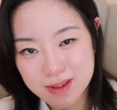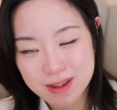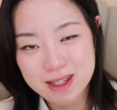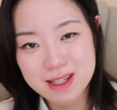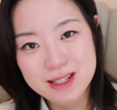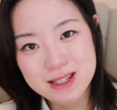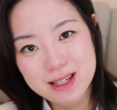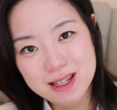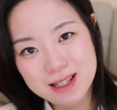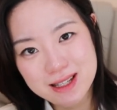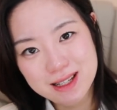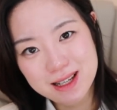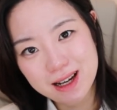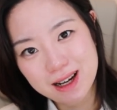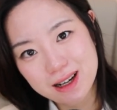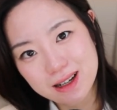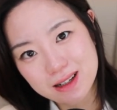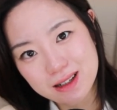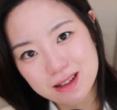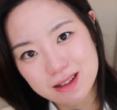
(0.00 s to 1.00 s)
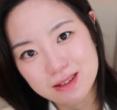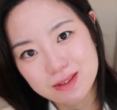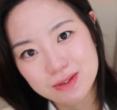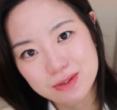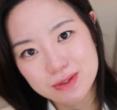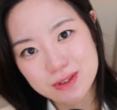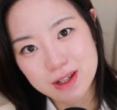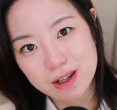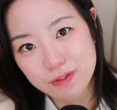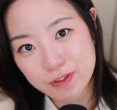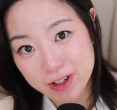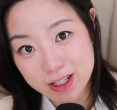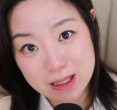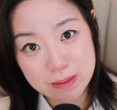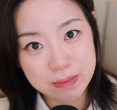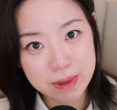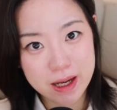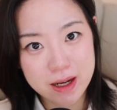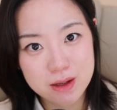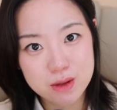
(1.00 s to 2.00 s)
This is kind of
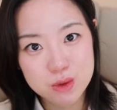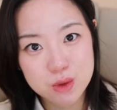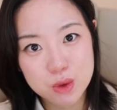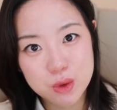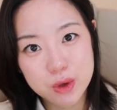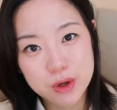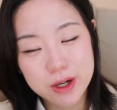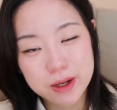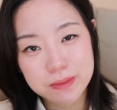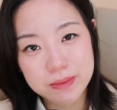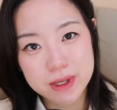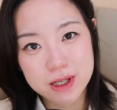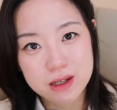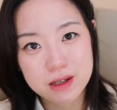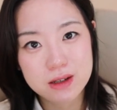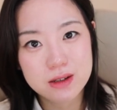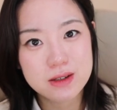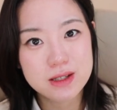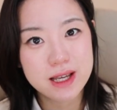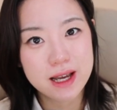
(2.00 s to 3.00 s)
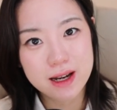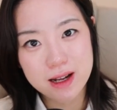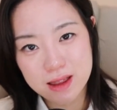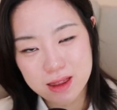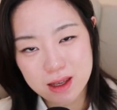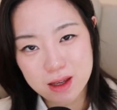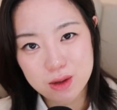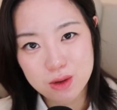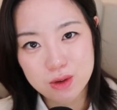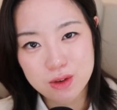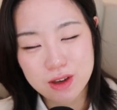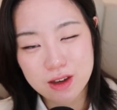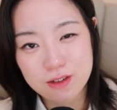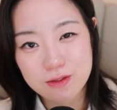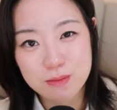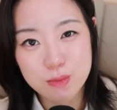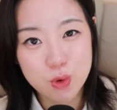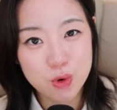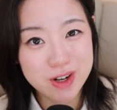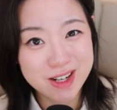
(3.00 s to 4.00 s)
self-explanatory because anything you give
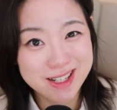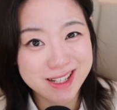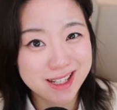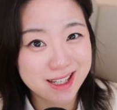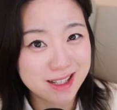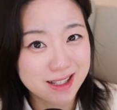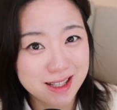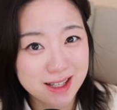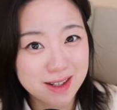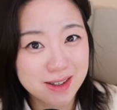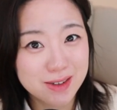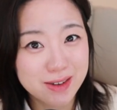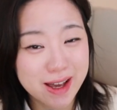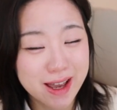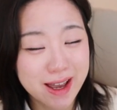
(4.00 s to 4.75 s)
more in detail,